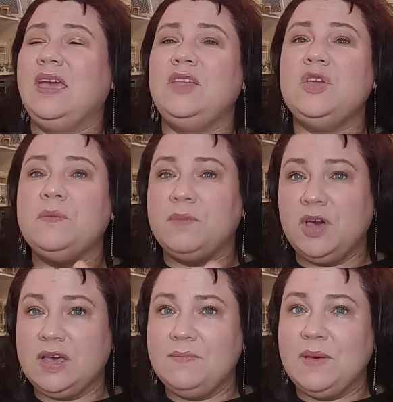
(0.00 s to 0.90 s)
And you
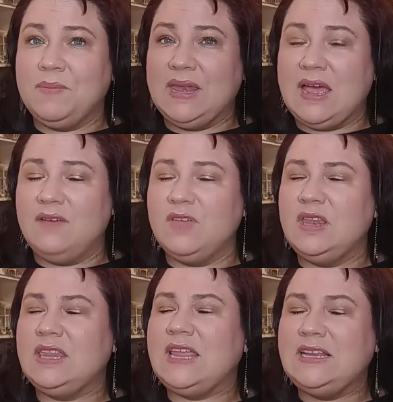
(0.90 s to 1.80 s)
cook them up in the
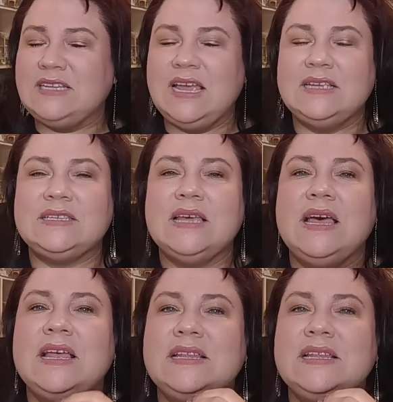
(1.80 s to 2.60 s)
oven. They taste